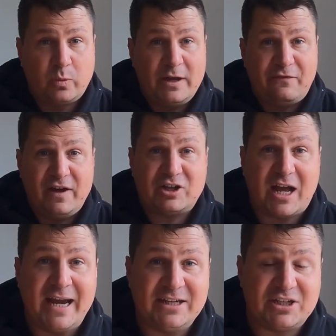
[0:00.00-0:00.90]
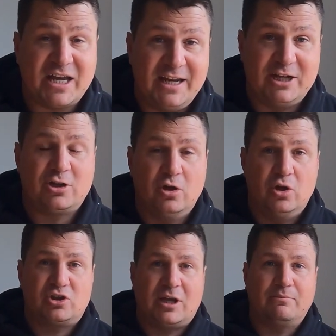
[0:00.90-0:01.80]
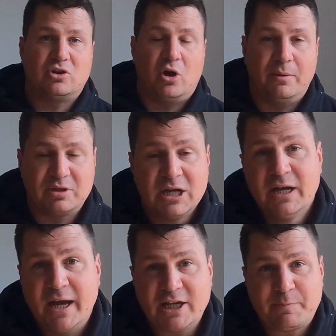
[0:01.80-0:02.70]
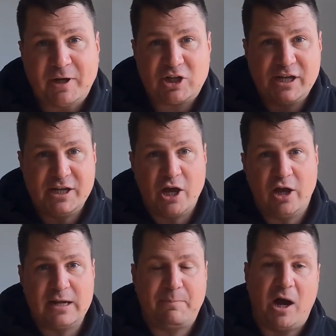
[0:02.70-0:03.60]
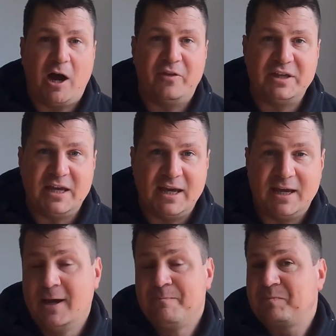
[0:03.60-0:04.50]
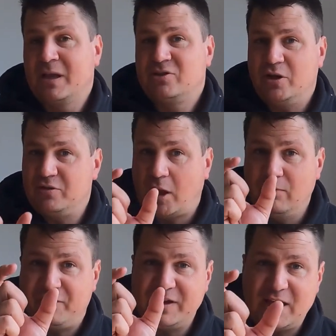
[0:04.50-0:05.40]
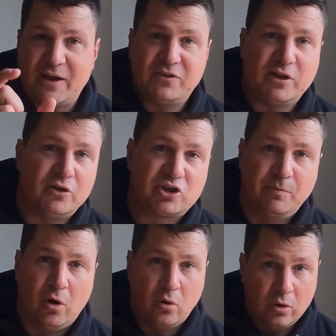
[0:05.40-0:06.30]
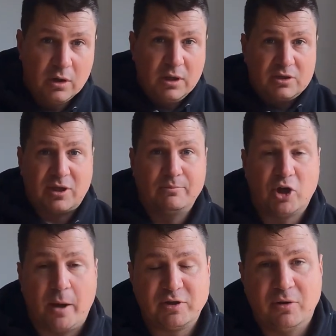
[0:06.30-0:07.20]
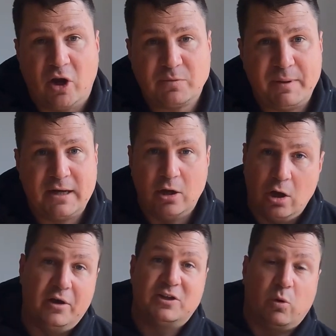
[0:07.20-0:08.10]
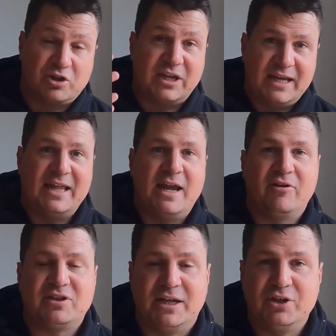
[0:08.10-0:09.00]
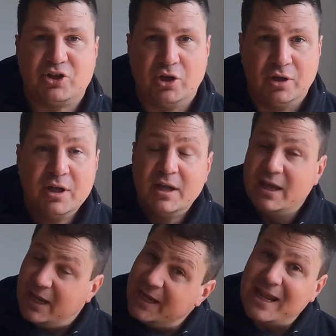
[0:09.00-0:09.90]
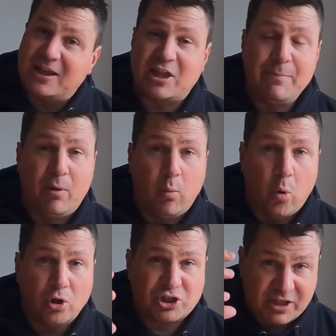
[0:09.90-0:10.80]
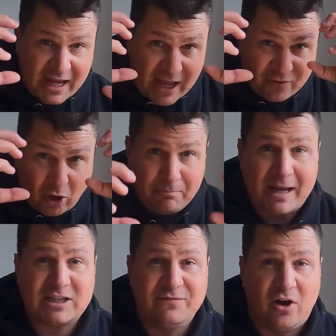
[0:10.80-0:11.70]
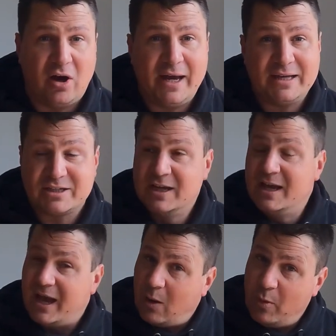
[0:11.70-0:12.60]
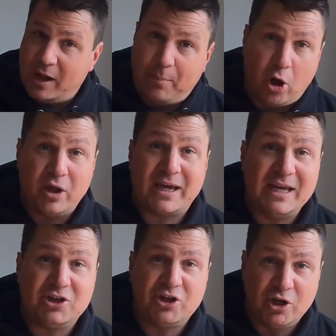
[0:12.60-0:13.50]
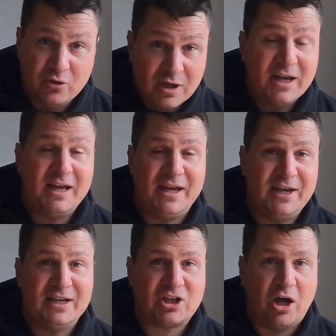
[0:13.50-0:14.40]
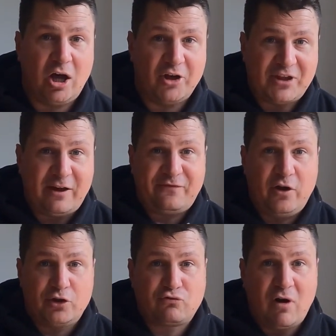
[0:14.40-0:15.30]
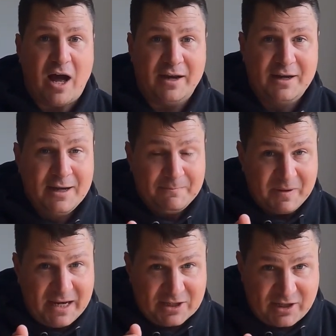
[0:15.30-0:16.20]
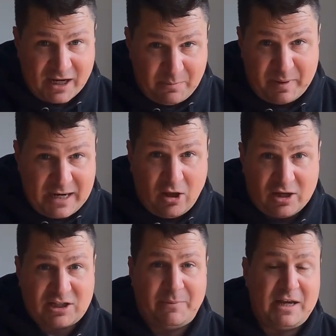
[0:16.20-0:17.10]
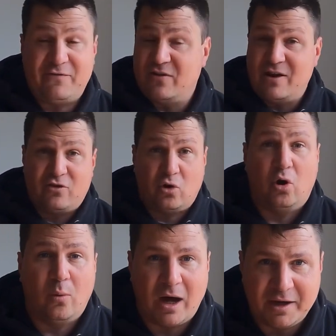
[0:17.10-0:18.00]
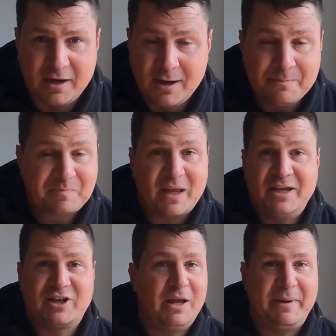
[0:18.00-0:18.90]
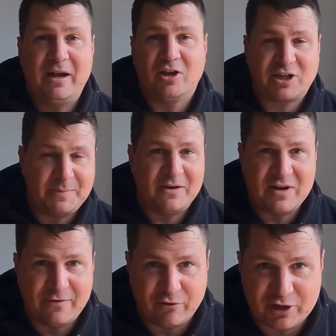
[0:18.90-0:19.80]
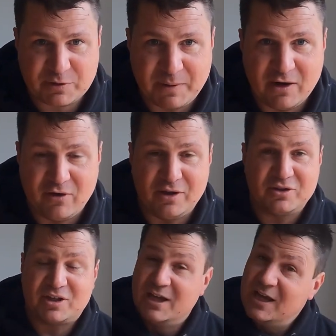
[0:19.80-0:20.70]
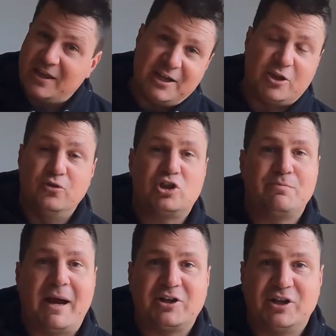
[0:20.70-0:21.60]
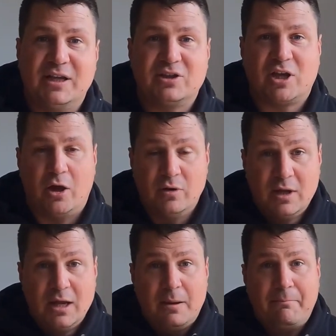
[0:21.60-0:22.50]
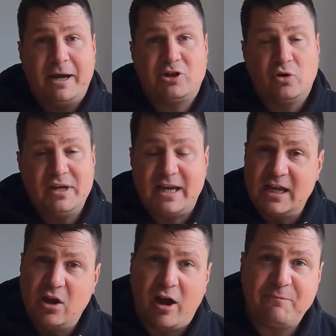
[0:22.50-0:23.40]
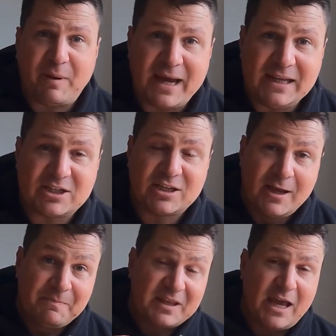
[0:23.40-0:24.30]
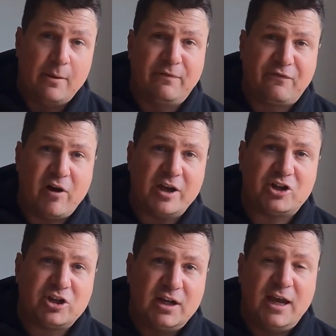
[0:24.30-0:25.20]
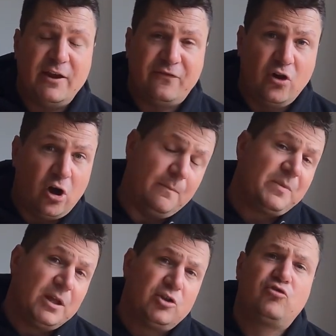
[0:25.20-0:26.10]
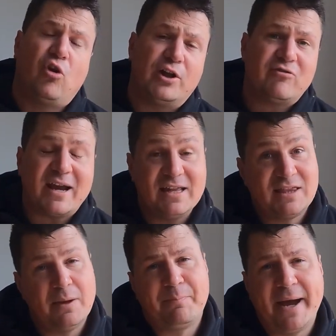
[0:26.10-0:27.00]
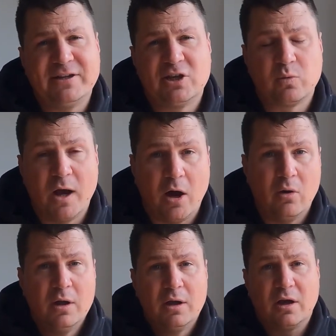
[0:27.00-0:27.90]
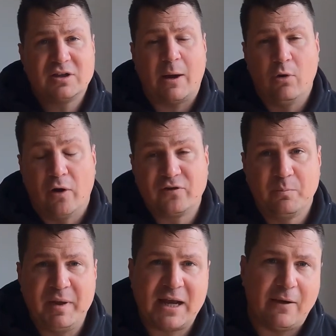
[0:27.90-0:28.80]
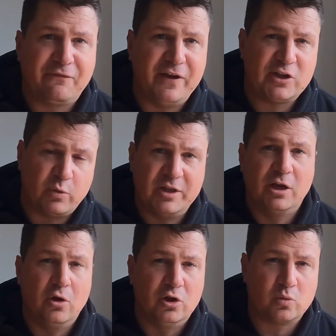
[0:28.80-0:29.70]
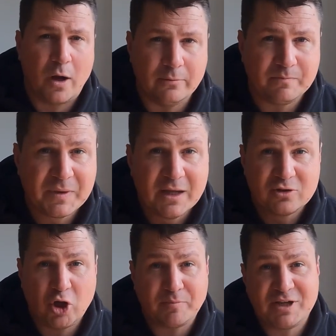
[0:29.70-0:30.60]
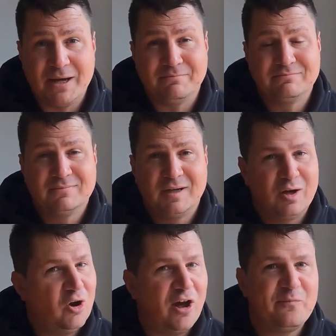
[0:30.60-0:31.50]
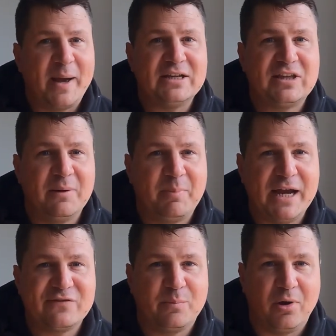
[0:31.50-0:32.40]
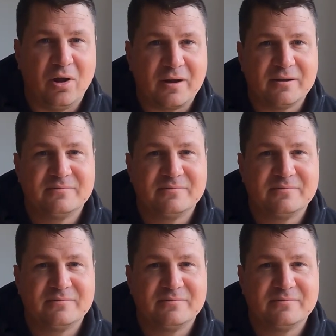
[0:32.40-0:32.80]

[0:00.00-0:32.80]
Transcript: we fish 8 to 10 inch lures sometimes, especially in the early part of the year. So you don't think you have to go small. Sometimes a nice big lure is what's going to get their attention. In that deeper water, they have got massive eyes, and when a pollock hits you, it hits hard. That first run is going to be like something, if you've never caught one, it's going to be like something you've never experienced. They do smash it. So make sure you get your live baits, get them fresh. If not, try dragging dead baits as well, because that will often pick up fish when the lures won't. Top tip, live baits, dead baits for pollock.